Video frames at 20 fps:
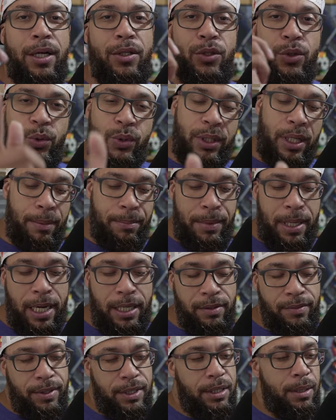Do something nice
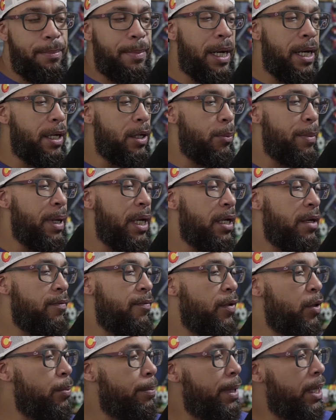for somebody. It'll make you
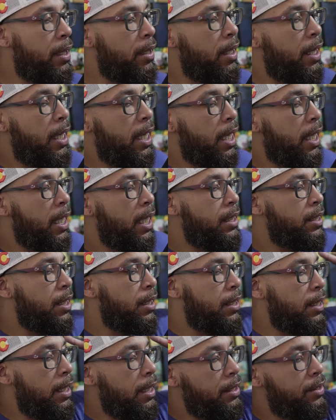feel better. And I'll catch you on
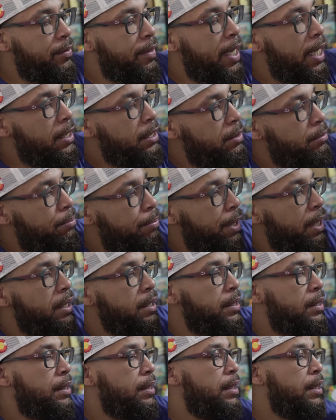the next reaction. Peace.